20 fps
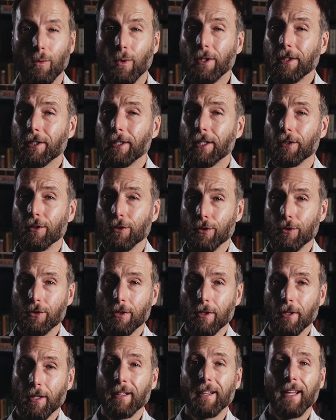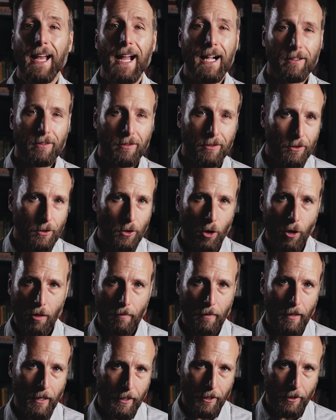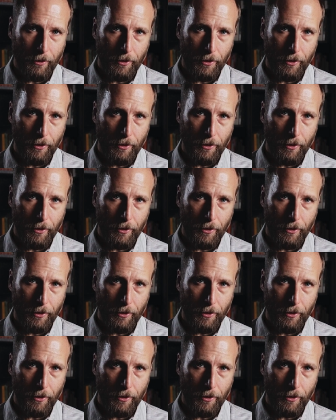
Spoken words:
What is an acting callback